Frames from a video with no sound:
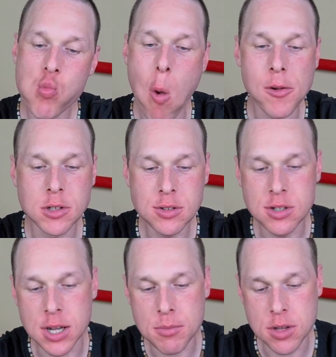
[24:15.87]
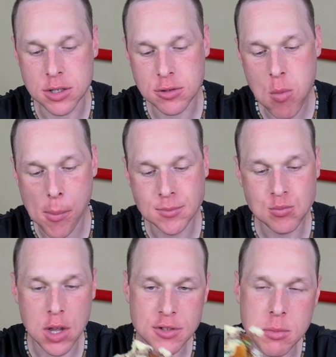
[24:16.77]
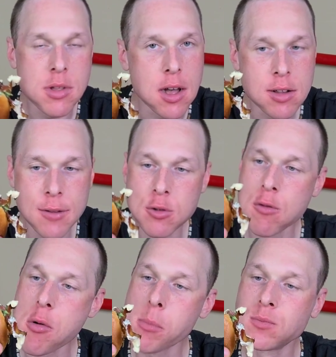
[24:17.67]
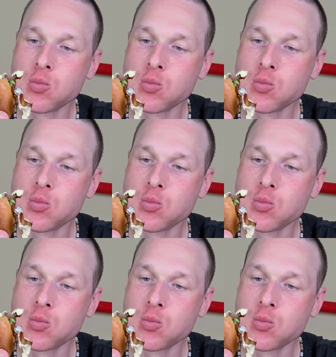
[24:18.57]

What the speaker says: All right, let's dip this. I have some of that left over.